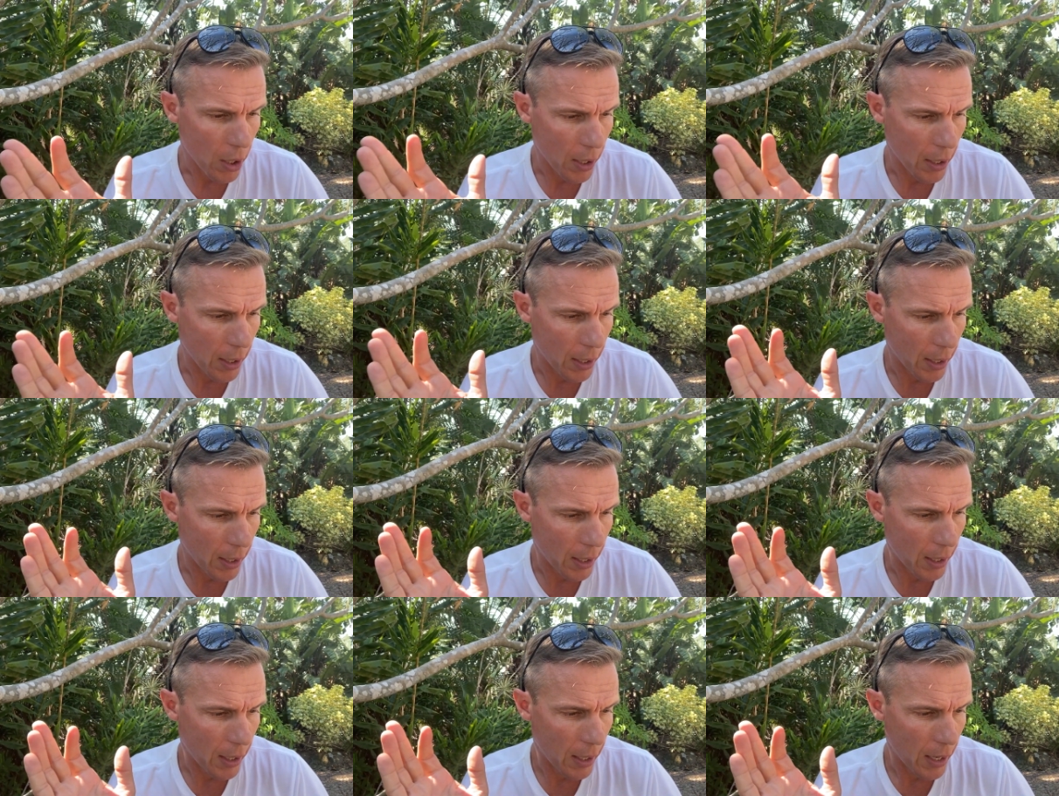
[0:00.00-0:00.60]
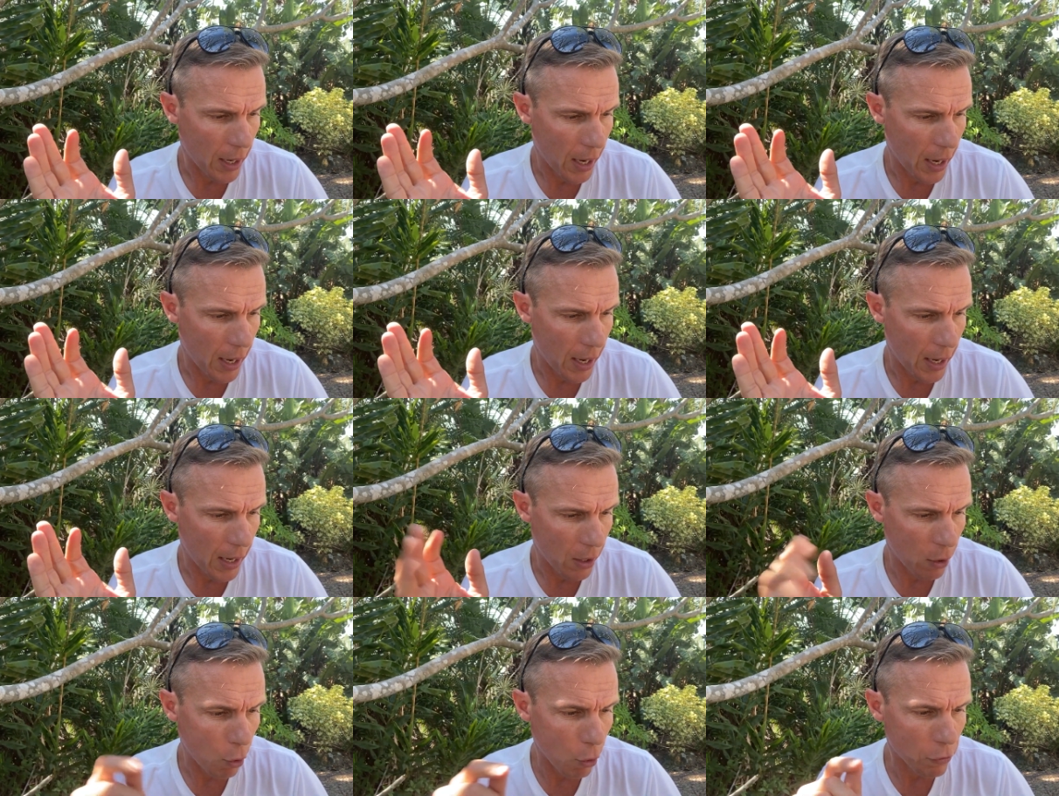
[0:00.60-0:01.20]
Uh,
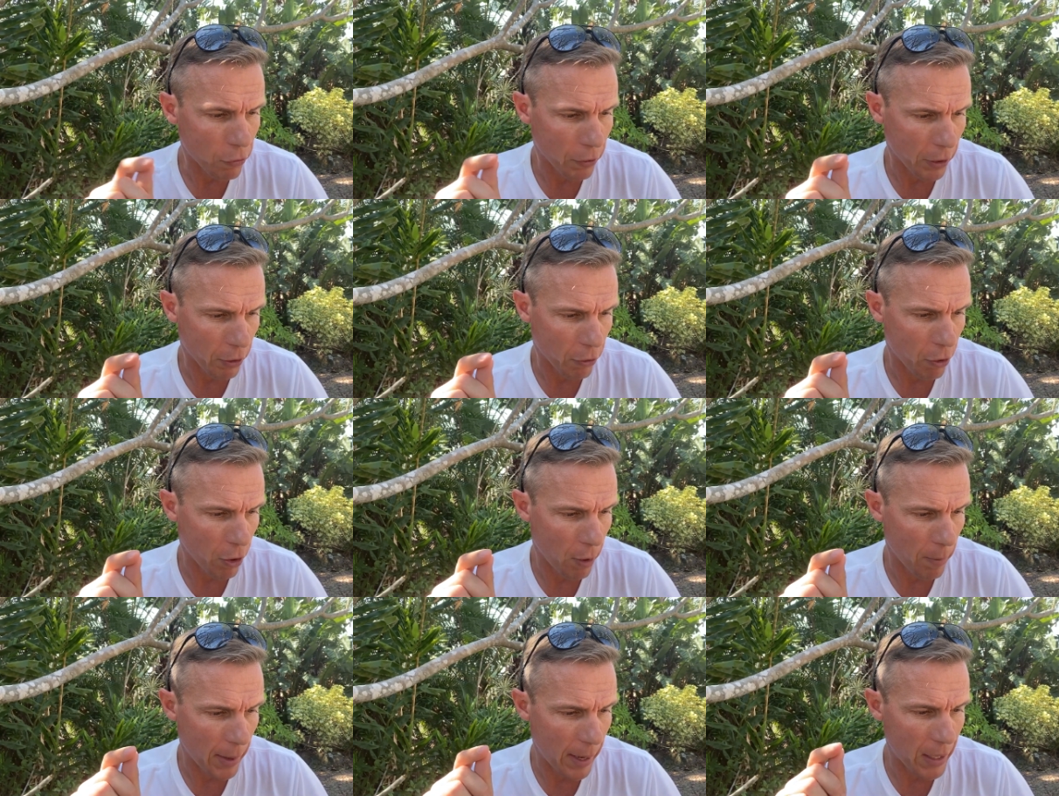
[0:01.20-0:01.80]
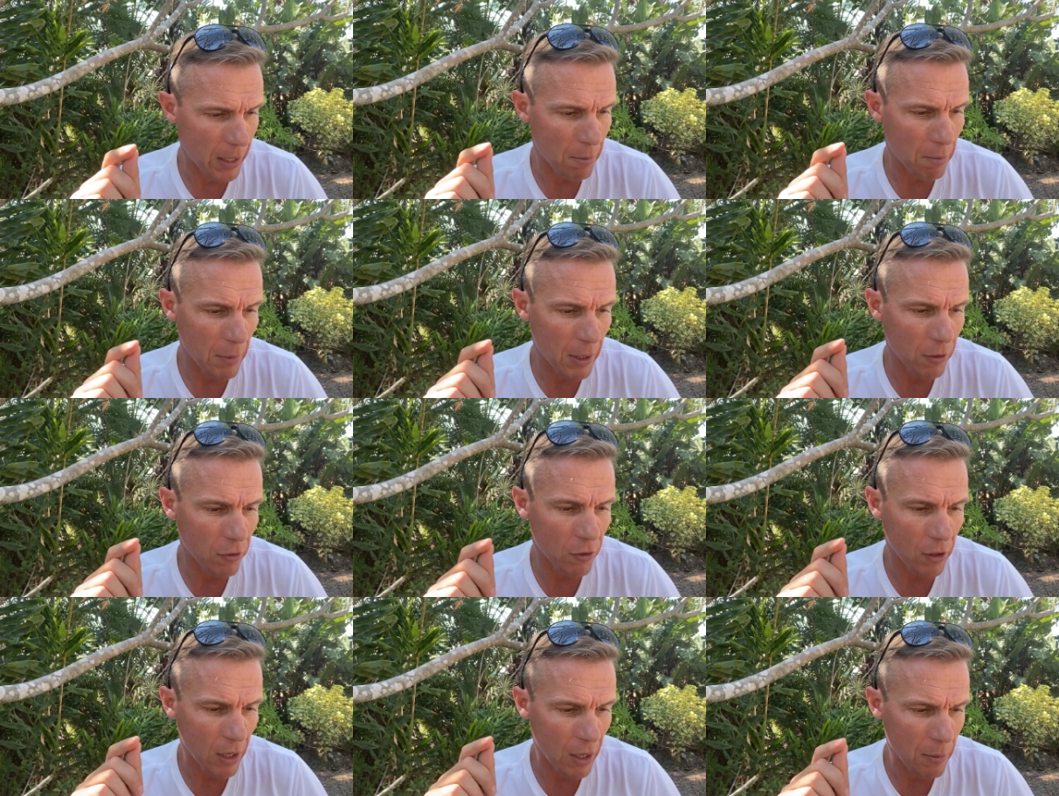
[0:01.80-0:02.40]
and also in Chrome 80,
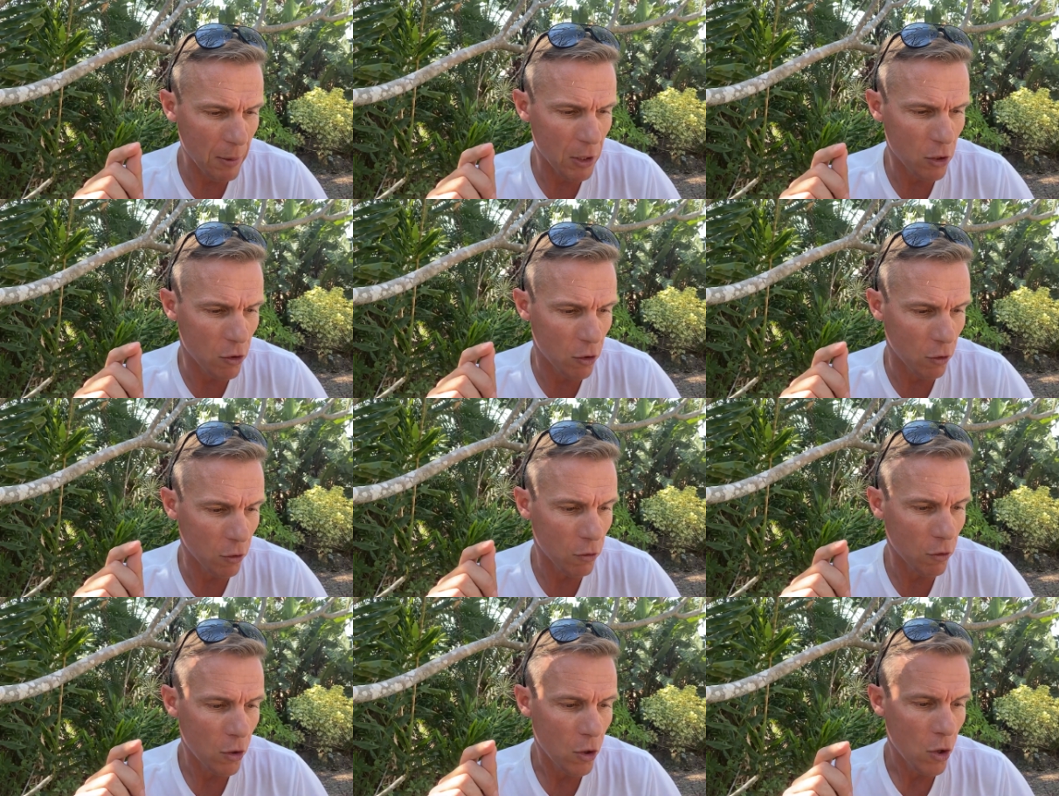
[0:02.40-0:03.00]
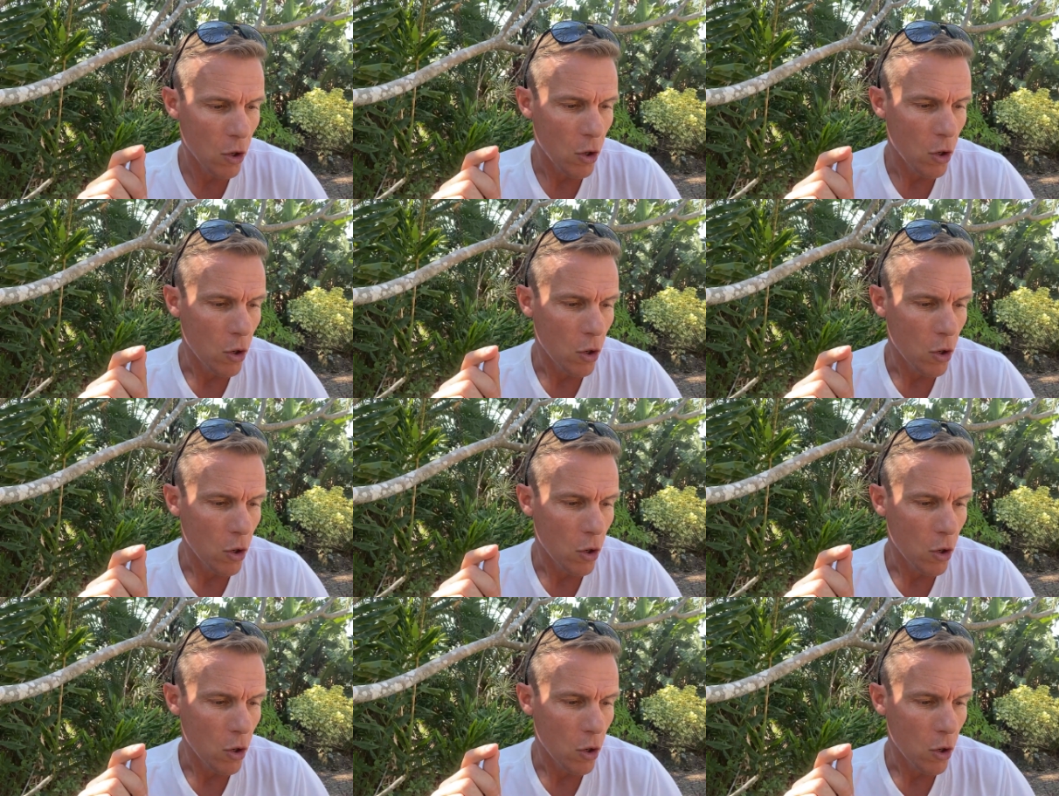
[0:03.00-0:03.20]
mixed images